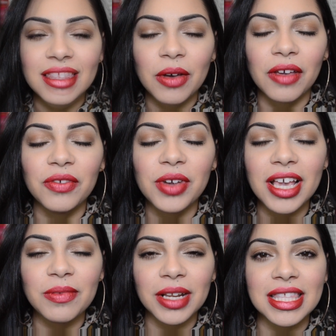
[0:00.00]
So if you
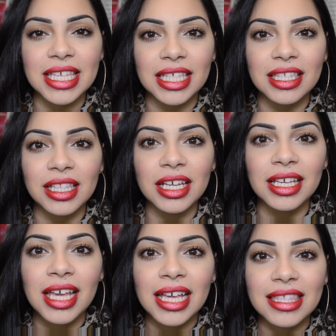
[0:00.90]
guys want to see this look,
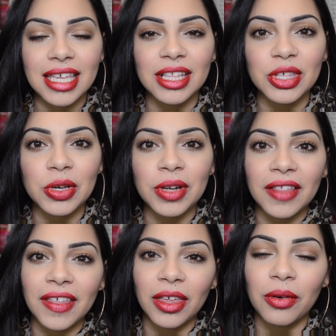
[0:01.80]
stay tuned,
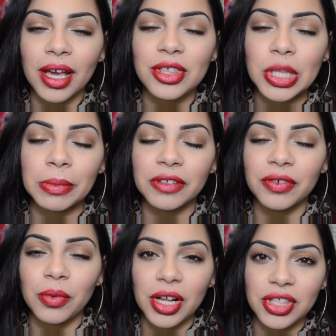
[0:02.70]
and thank you guys so much
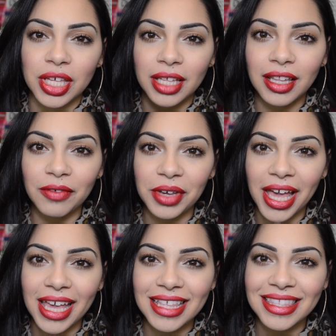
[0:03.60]
for watching. Love you
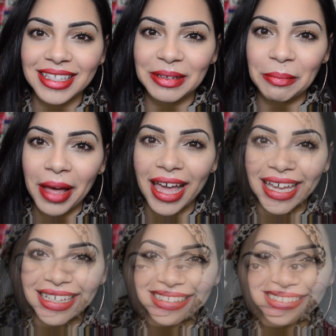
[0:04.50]
guys. Bye.
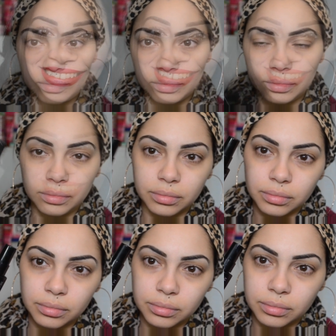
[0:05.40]

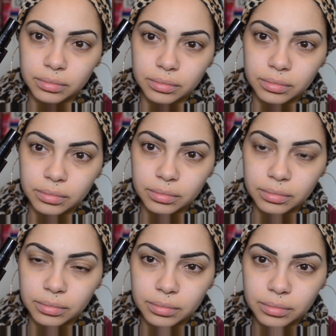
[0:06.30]
All right, beauties.
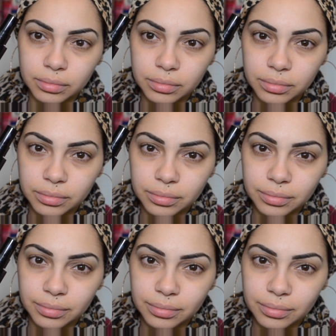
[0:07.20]
So the first thing I'm going to
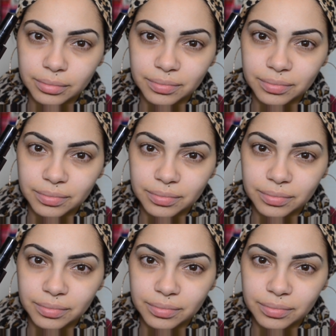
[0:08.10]
do is